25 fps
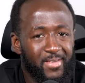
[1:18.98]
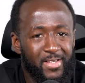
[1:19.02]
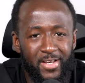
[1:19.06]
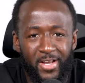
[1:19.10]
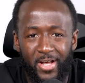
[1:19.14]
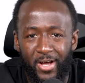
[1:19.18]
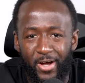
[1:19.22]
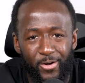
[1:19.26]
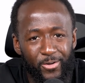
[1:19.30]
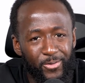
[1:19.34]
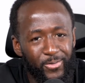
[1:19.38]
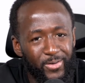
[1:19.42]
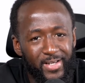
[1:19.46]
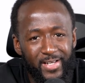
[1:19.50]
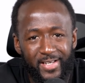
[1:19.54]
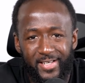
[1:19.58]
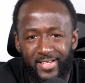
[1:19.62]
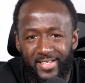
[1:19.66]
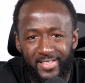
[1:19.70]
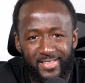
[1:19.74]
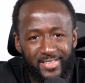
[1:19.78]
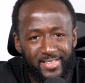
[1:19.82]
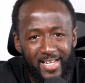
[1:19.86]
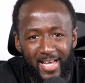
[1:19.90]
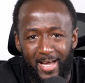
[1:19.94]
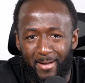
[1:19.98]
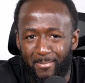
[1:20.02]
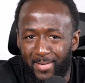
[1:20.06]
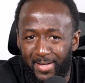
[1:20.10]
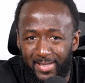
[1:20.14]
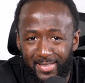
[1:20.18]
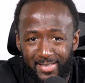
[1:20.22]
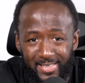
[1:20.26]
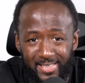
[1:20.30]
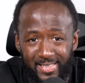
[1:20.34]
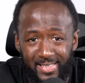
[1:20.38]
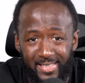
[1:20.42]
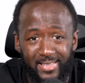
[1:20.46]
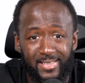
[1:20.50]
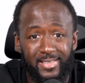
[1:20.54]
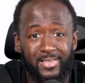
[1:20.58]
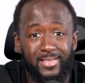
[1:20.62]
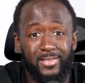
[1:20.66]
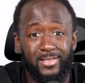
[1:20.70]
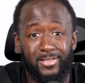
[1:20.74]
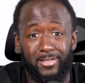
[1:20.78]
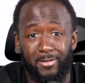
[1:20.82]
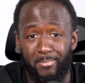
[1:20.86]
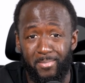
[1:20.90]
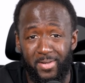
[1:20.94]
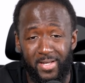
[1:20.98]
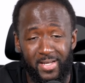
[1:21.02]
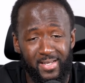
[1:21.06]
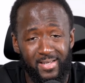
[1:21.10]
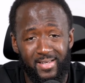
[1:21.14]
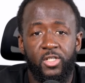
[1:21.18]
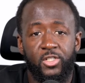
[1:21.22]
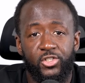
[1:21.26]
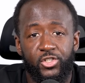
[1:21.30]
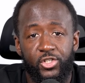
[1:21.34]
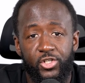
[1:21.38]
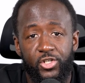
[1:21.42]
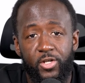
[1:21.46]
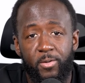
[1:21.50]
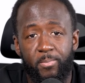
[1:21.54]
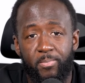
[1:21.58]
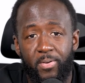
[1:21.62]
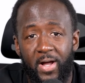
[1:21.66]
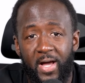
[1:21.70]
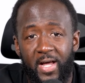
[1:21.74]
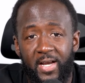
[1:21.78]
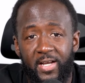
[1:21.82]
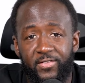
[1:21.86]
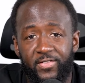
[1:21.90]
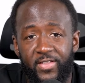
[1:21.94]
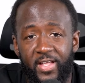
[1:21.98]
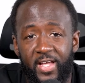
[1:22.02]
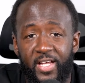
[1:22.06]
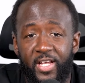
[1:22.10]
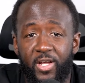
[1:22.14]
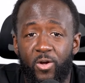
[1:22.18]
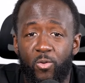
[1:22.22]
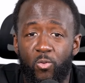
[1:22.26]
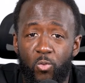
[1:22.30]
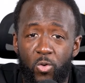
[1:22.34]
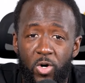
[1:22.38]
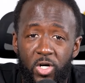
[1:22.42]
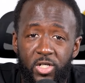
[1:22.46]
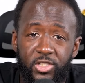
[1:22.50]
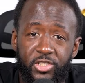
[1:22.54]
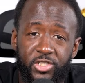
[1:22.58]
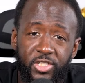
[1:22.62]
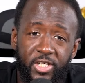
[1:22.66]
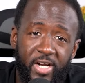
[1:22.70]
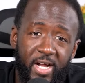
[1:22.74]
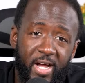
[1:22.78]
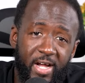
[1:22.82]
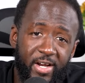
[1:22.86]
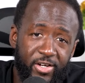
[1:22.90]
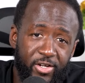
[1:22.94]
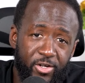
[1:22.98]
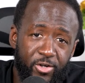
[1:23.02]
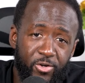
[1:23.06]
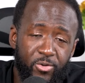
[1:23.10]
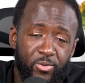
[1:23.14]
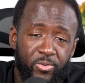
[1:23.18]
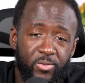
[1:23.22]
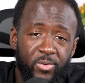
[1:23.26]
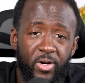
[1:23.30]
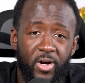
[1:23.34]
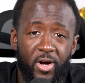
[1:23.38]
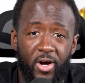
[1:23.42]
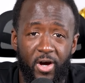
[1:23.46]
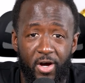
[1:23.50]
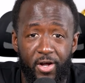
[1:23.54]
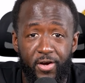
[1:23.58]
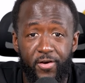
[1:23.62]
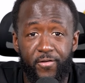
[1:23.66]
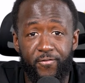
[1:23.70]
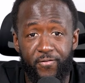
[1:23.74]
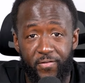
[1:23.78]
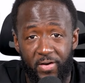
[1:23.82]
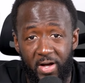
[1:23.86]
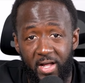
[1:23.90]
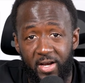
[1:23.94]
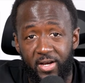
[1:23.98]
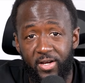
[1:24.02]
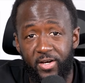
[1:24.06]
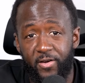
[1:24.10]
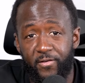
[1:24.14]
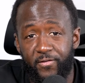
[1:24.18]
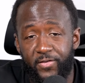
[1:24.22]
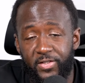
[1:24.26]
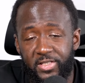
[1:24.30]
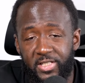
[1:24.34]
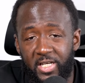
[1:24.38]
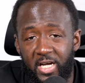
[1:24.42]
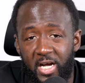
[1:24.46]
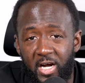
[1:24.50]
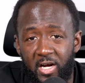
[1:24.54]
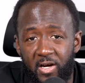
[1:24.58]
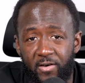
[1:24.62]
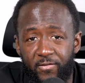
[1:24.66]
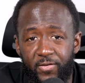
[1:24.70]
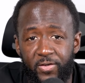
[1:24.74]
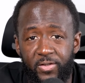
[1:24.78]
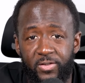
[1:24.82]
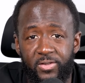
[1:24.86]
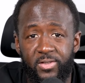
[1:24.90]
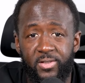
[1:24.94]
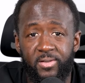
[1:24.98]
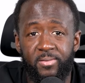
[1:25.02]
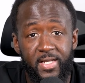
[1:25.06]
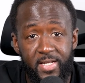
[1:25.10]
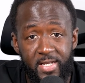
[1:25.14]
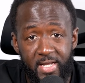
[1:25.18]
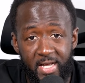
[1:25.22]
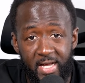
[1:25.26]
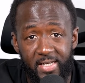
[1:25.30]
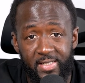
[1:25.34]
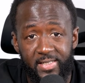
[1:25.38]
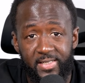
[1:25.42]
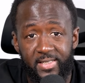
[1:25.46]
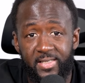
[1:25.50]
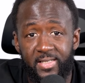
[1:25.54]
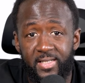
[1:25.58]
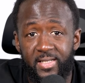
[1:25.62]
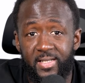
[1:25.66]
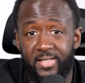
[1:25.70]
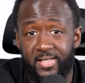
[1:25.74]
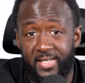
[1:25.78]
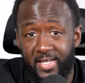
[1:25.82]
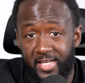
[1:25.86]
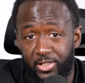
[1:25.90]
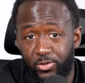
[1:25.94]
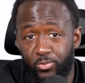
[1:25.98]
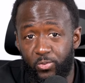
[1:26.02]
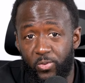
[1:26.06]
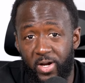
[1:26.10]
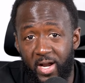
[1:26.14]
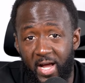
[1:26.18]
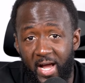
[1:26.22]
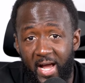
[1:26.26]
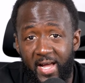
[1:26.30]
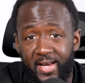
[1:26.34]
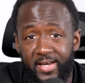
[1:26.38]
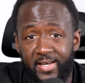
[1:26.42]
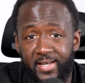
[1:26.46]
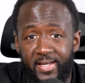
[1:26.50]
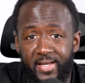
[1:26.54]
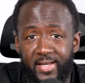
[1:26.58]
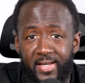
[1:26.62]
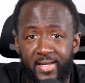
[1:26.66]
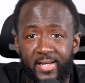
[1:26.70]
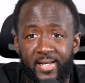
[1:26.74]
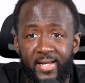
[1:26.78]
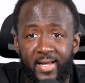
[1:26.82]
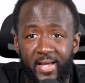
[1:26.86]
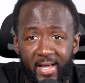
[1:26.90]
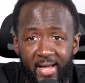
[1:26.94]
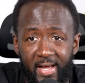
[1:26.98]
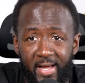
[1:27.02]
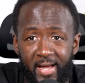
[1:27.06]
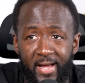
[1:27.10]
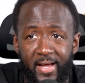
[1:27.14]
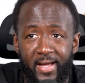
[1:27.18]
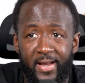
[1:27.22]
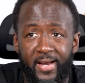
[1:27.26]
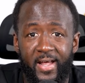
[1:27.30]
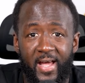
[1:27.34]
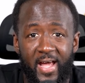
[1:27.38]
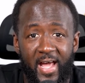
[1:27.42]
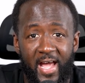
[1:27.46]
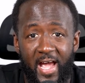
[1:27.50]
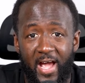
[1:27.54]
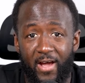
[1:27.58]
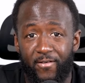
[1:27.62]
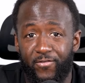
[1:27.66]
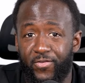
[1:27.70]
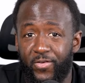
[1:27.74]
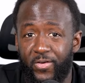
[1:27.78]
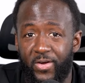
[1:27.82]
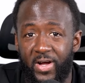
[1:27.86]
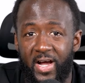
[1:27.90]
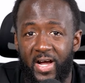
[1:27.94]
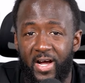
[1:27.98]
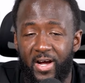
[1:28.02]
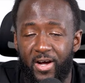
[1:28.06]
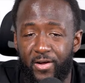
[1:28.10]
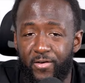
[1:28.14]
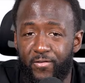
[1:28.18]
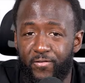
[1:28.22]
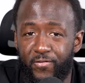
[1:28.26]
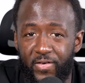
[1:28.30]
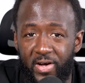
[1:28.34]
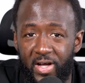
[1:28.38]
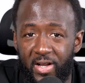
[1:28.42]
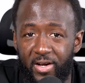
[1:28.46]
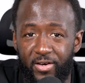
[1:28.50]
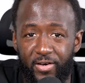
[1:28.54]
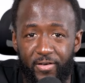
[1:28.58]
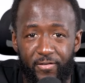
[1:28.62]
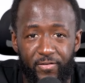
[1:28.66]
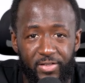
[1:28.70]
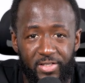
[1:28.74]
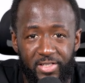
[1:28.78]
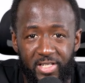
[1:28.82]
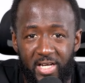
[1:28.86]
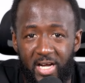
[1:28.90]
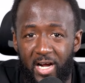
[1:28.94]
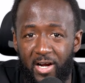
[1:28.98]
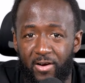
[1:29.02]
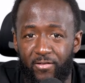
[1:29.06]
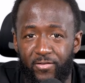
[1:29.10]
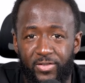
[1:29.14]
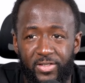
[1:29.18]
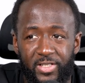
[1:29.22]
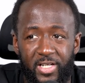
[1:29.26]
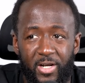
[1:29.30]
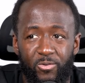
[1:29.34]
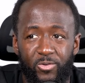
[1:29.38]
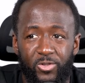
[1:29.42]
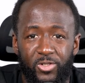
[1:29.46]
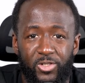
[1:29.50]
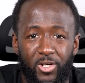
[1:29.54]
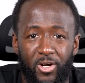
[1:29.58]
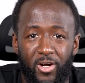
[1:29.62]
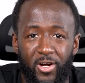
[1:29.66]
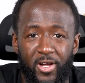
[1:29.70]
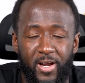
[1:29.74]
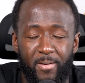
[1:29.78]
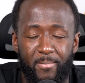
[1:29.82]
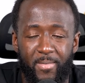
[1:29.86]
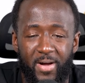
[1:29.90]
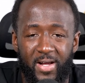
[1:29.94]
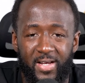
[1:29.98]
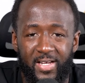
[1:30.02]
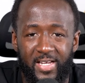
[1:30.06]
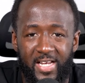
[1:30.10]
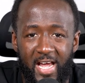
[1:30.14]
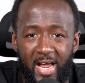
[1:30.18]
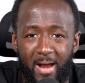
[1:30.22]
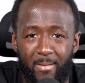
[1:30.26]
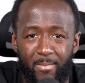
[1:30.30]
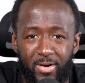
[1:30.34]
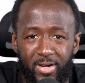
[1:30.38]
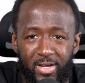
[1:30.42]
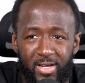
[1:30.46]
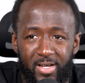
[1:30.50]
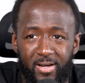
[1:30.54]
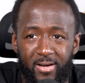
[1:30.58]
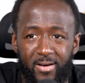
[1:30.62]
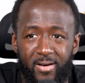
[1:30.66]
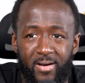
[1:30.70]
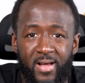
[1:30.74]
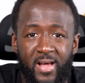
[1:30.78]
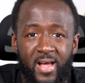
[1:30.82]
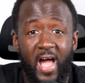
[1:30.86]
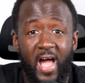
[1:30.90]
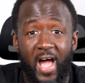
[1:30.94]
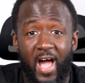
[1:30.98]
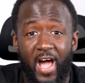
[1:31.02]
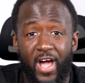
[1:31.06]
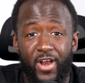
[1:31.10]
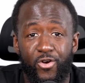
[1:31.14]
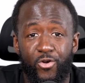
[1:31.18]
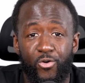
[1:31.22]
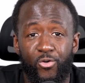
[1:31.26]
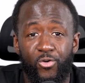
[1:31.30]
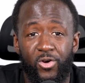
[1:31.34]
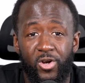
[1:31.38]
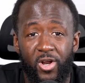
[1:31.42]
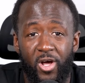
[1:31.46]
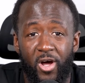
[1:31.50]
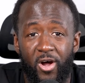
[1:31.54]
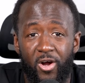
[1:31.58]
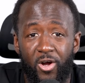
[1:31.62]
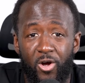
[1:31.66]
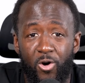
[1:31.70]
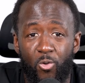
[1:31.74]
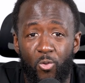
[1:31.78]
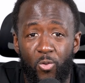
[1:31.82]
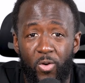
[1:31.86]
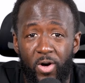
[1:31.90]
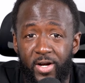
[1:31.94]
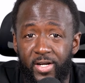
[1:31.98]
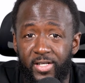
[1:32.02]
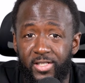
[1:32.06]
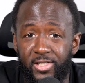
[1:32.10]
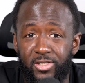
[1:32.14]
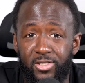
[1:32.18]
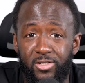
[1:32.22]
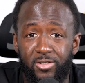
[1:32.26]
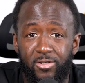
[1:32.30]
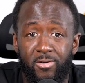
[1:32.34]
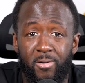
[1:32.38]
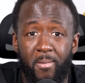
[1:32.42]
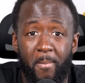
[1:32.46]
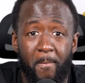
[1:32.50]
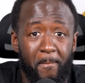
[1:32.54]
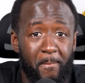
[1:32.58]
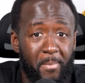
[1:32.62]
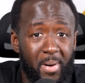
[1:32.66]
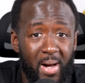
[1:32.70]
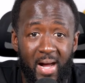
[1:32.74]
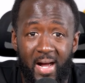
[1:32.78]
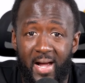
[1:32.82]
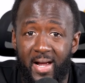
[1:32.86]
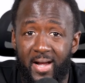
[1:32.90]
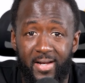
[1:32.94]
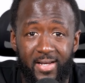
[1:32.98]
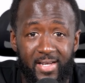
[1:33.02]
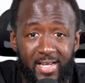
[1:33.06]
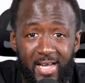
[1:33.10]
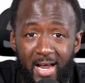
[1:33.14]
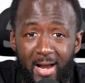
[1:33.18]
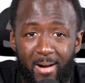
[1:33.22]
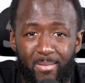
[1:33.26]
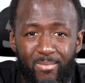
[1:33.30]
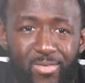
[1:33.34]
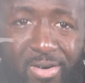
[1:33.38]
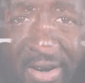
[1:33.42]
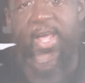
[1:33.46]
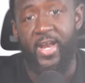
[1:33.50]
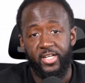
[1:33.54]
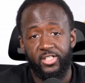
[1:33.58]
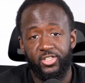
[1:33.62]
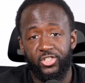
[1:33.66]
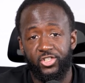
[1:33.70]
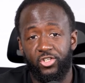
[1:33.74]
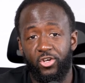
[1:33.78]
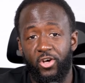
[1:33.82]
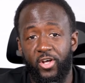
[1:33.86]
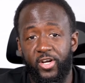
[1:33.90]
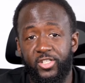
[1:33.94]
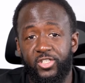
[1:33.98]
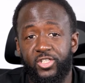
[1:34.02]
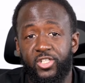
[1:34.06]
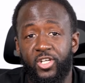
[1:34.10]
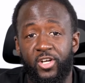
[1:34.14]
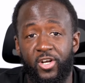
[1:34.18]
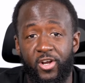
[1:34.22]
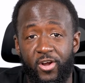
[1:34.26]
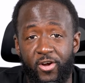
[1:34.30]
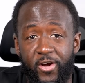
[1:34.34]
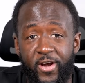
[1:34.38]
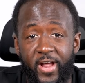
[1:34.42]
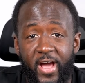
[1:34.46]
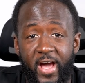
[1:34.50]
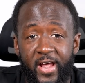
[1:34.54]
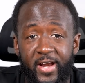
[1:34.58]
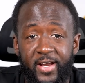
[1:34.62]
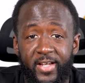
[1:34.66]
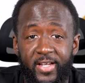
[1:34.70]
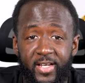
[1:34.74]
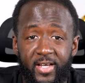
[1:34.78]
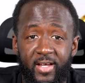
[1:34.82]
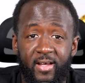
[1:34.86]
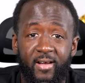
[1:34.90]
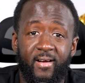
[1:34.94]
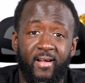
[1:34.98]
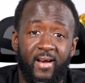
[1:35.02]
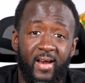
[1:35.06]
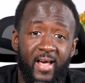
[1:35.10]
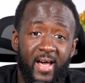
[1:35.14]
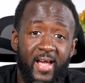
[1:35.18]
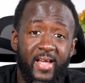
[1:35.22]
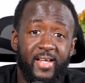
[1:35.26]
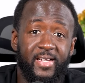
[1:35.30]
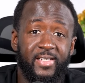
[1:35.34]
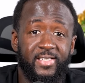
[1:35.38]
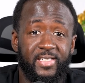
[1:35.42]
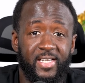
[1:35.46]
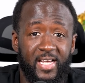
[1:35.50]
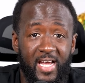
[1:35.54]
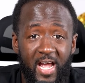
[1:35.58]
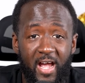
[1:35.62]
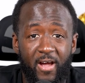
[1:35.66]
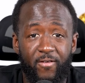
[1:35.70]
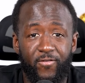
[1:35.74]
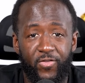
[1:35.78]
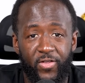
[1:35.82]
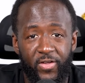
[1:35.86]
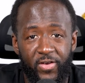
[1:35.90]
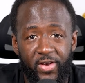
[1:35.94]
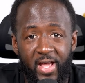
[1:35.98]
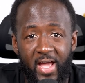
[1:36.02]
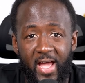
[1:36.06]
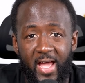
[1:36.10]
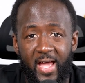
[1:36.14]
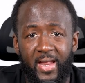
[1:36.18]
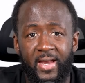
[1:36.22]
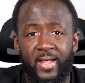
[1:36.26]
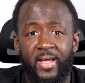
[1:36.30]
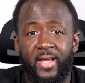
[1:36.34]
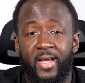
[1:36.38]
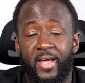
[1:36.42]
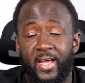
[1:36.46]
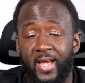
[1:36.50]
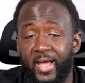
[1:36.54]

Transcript: No, it does not make sense to me. So you're probably thinking, what should I do? Unfollow the photographers? Yes, that's what I did. And after I unfollowed the photographers that were talking about camera gear, I no longer wanted to buy a camera. And I started to learn how to get clients after that.